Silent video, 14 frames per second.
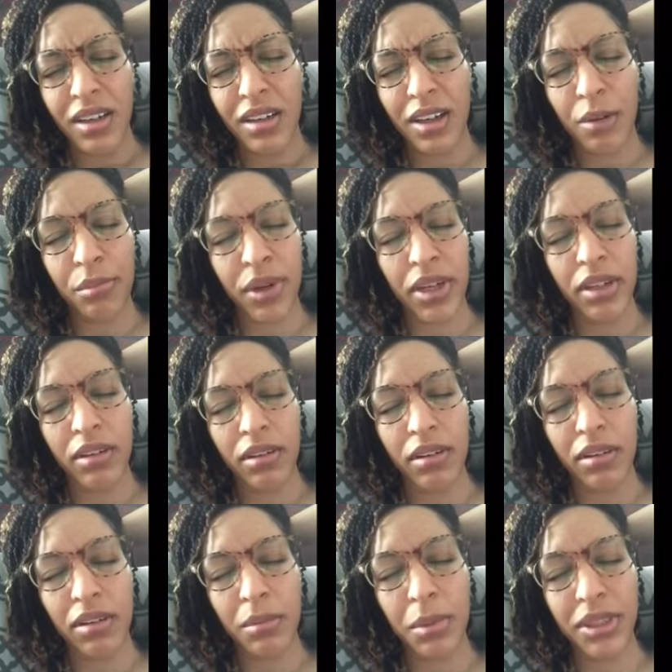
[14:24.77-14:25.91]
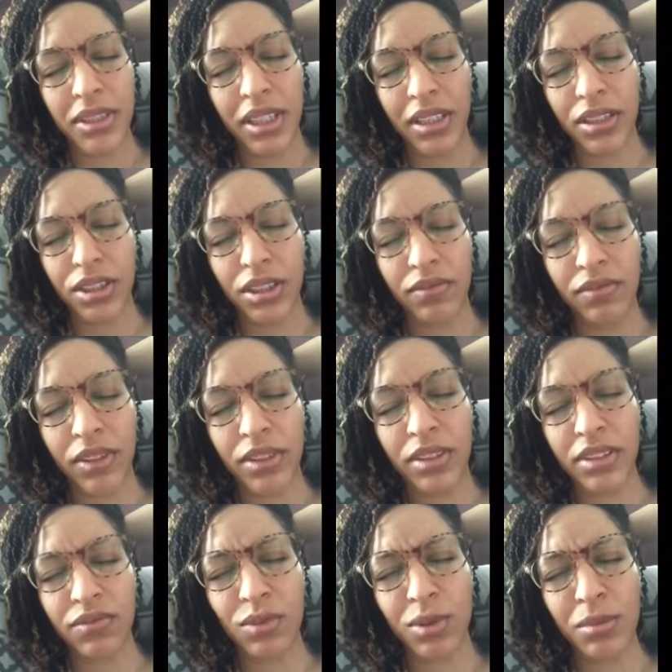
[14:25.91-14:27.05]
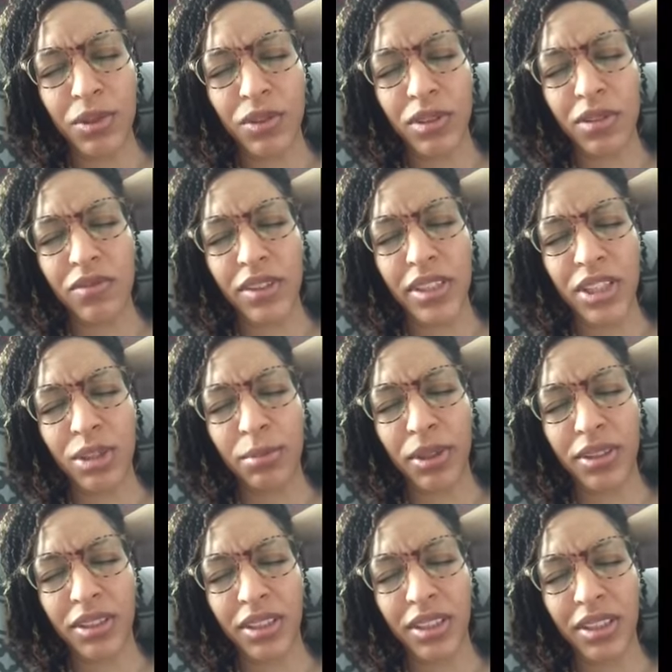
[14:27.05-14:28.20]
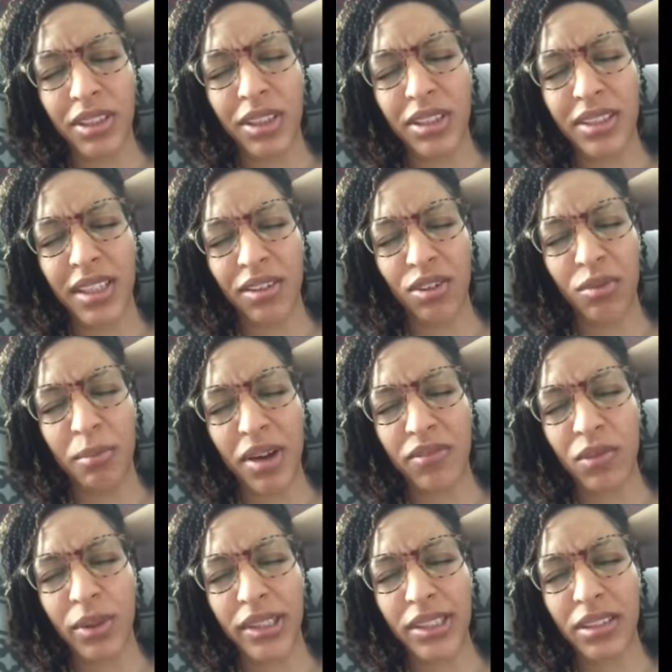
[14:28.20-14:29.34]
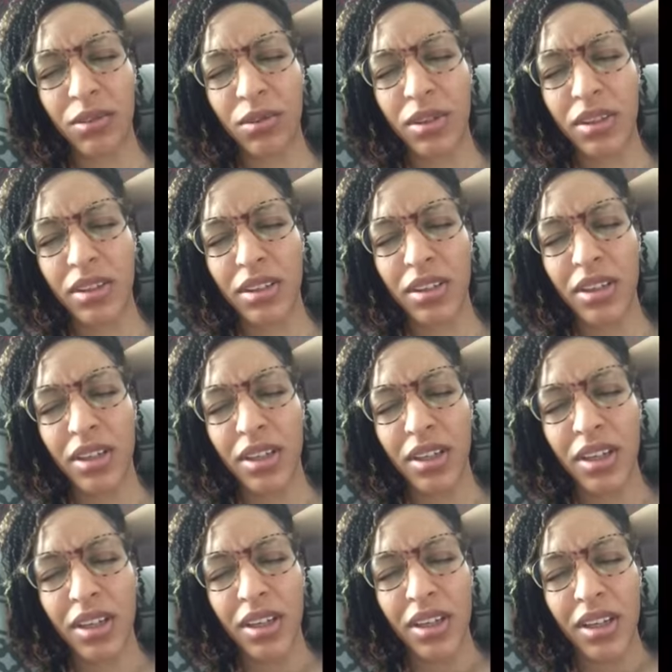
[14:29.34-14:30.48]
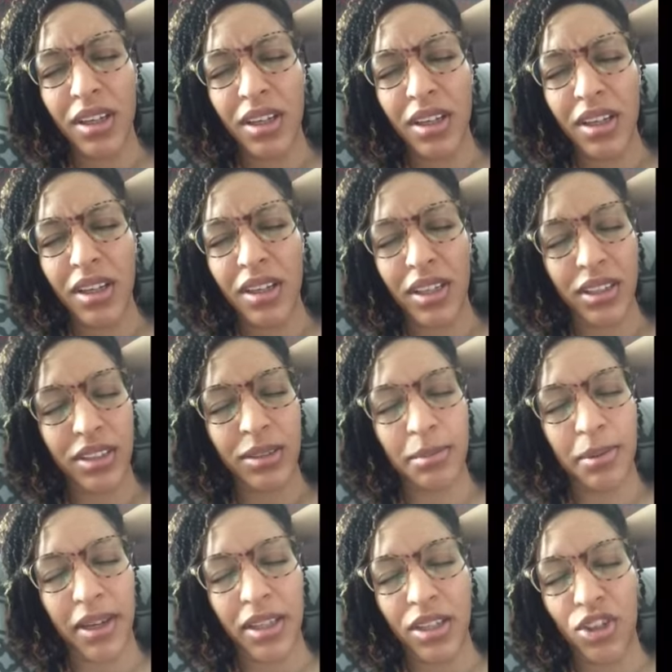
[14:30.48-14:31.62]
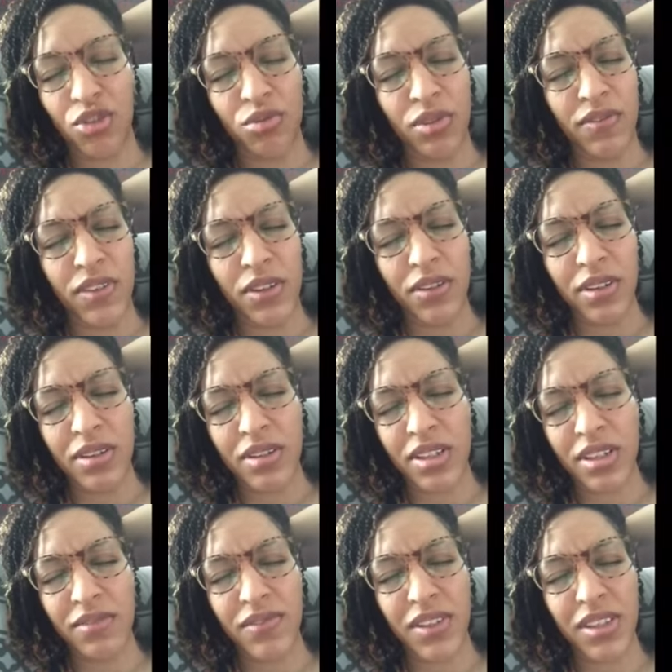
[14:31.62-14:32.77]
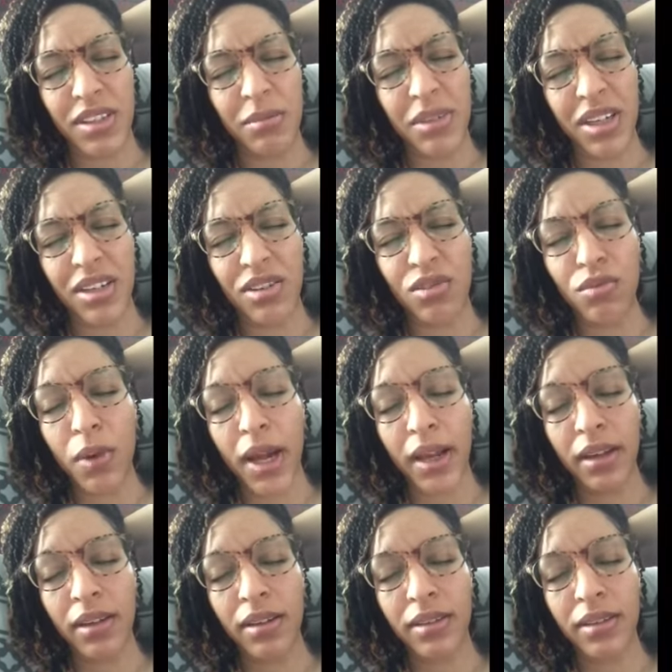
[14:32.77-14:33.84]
I pray your protection first and foremost over each person under the sound of my voice, Lord. And I just pray that you reveal yourself to them in a new way,